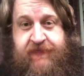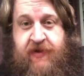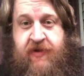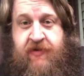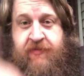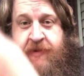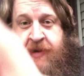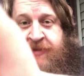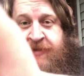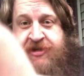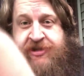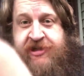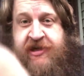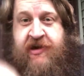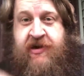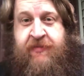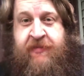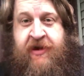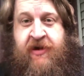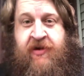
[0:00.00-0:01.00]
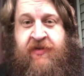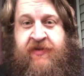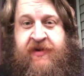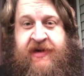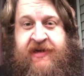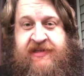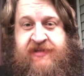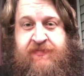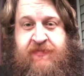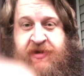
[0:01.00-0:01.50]
I'm going to shout him out on the
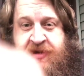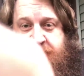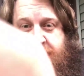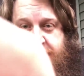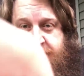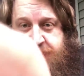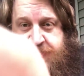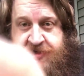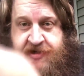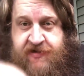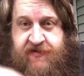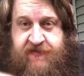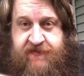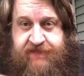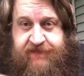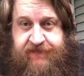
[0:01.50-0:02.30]
next Monday show.